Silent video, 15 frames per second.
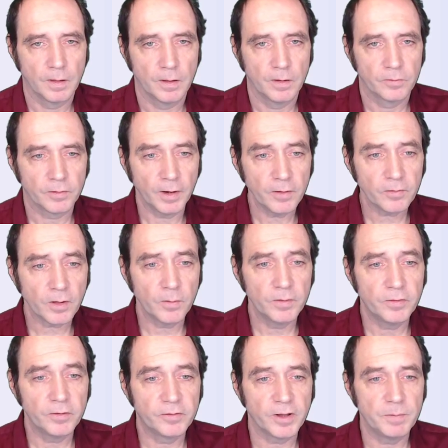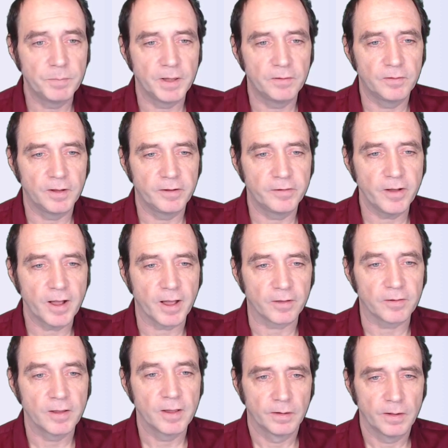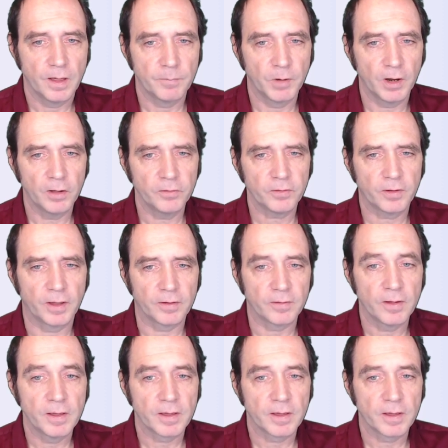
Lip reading: So let's go into GPT chat and we'll ask it,